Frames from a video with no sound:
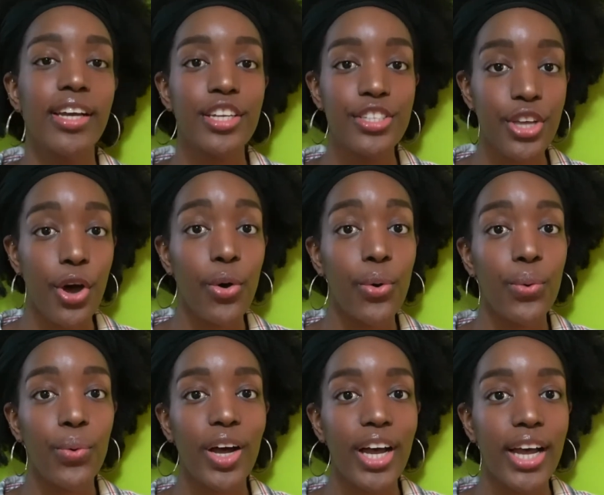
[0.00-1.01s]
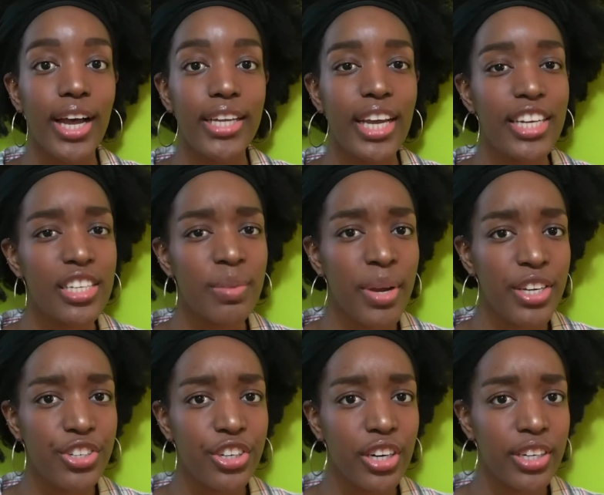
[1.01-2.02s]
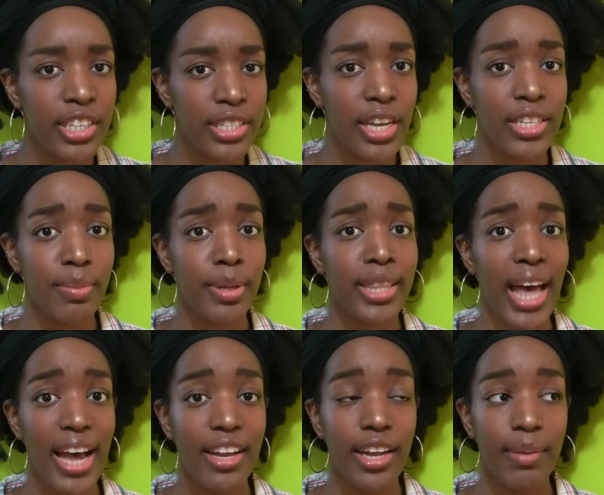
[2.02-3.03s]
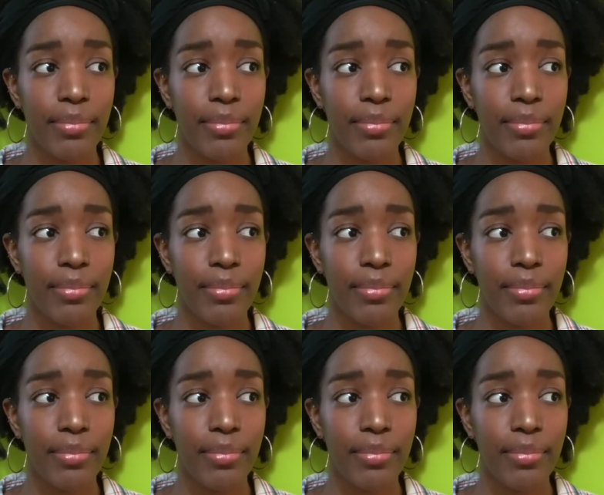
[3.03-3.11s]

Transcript: So yeah, just to make sure, just a heads up about that.